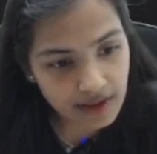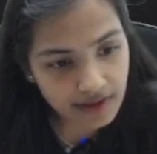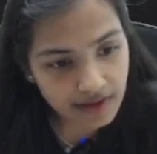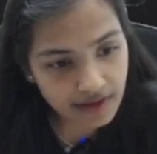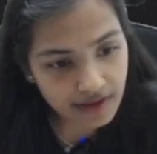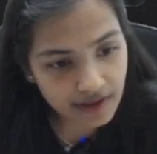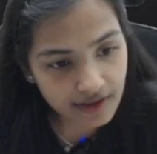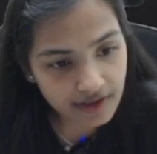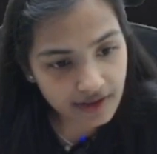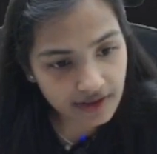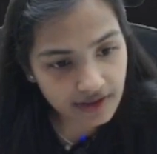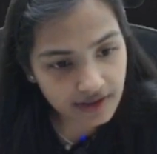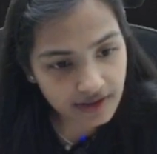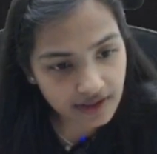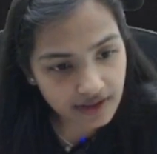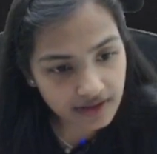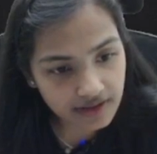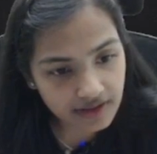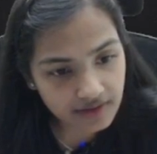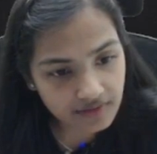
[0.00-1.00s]
Here
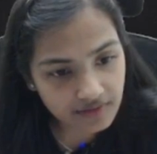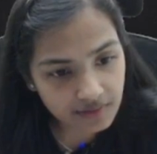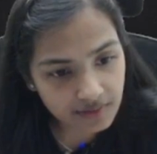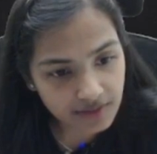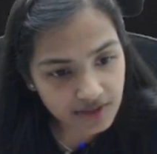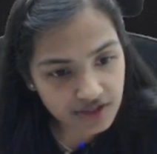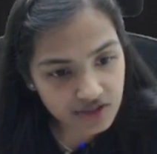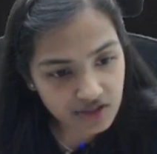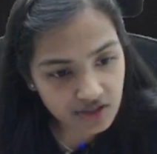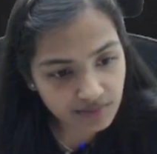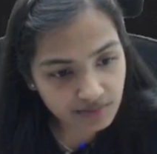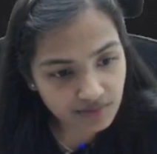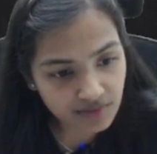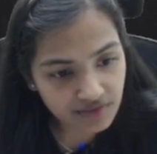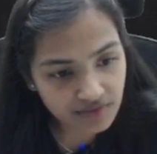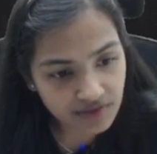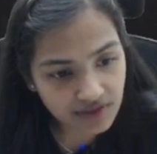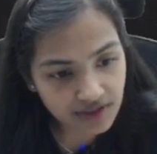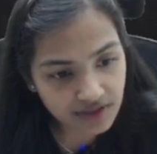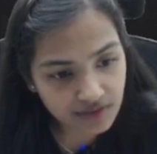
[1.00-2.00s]
again there will be a jump
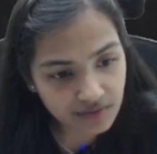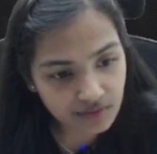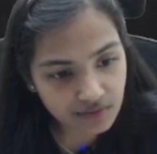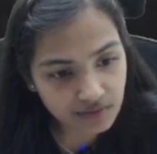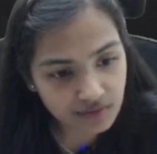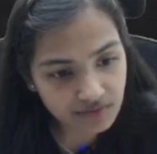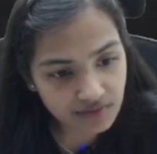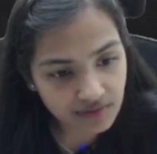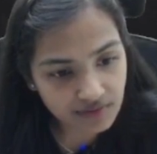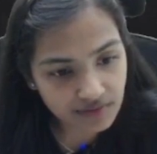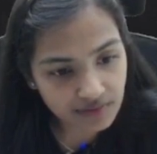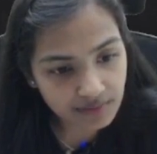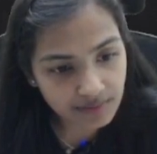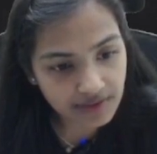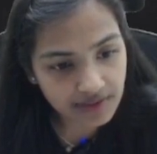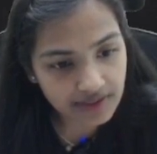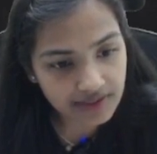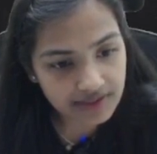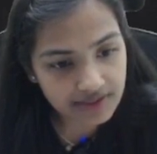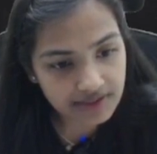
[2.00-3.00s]
of electron, we will
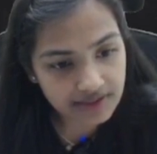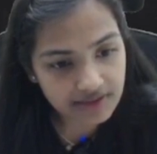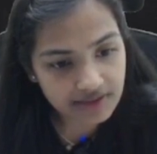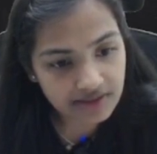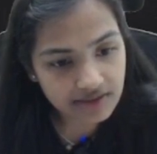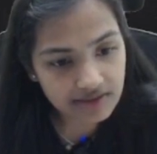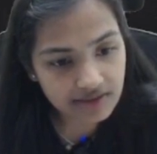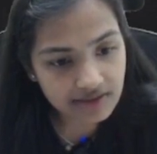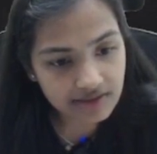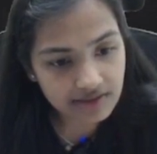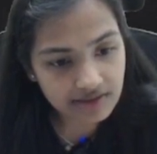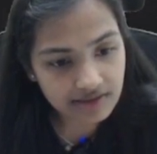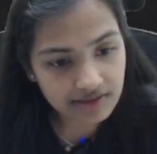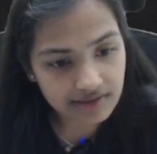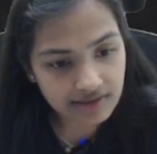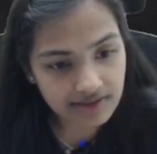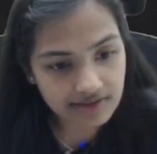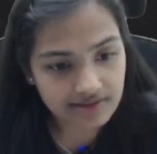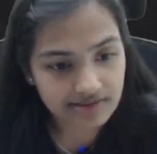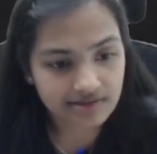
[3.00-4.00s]
be getting
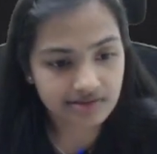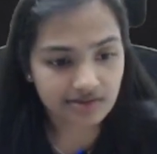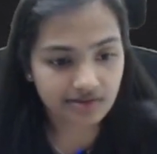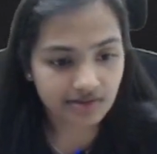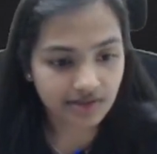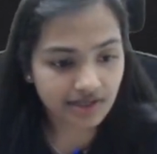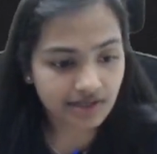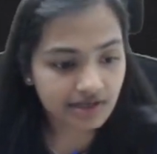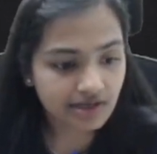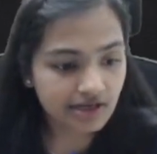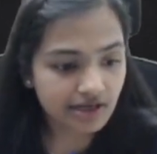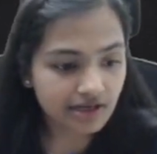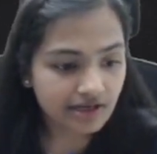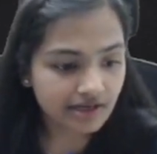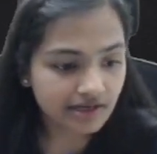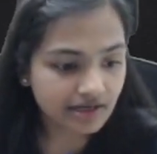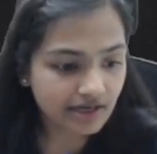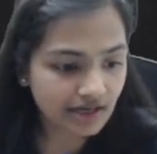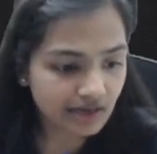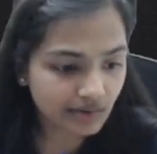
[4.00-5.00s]
this. Okay,
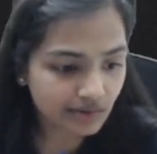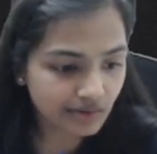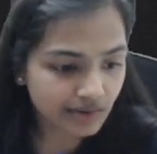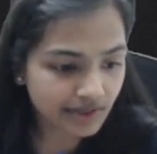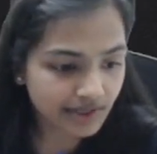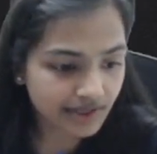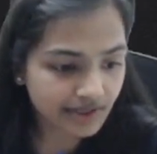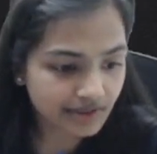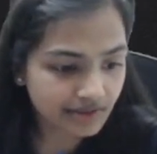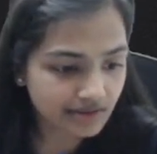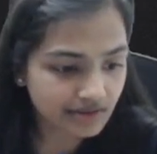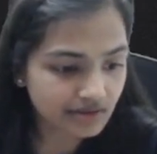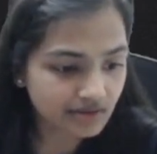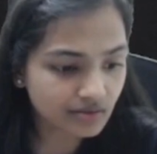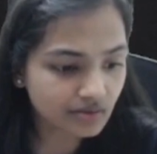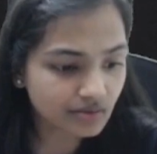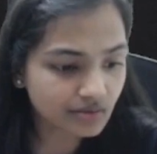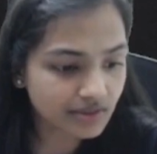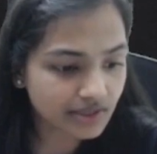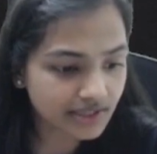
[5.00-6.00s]
now here
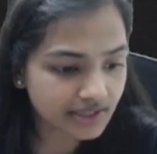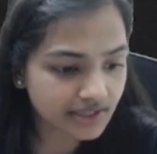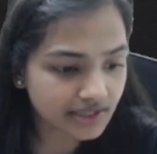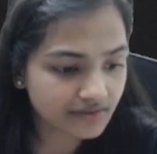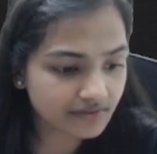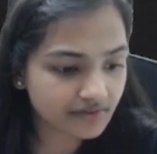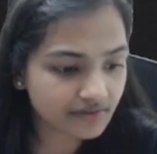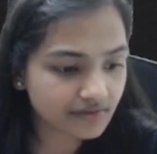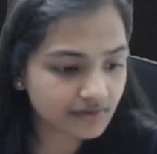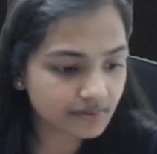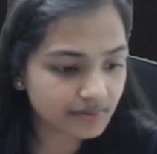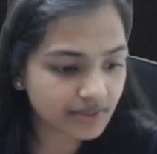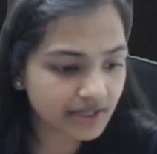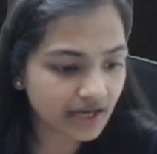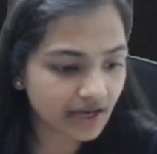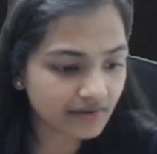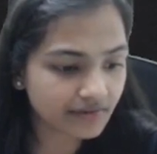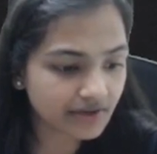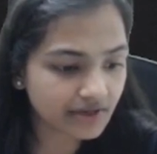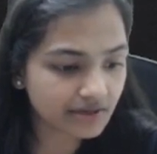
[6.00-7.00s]
only there we will be
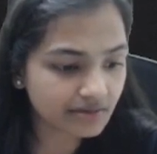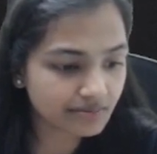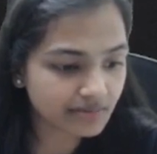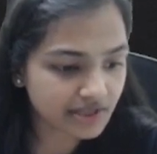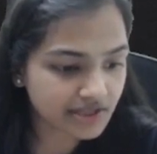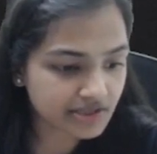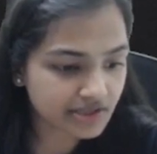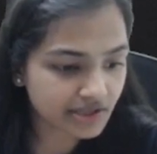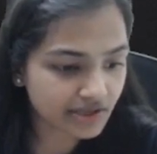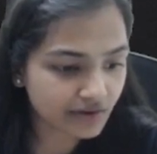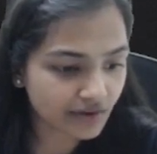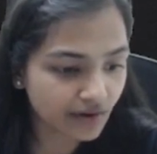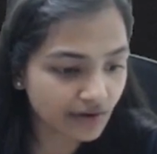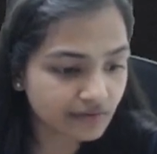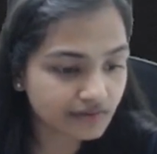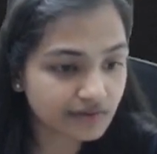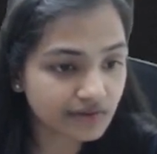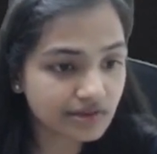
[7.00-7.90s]
having a mixing of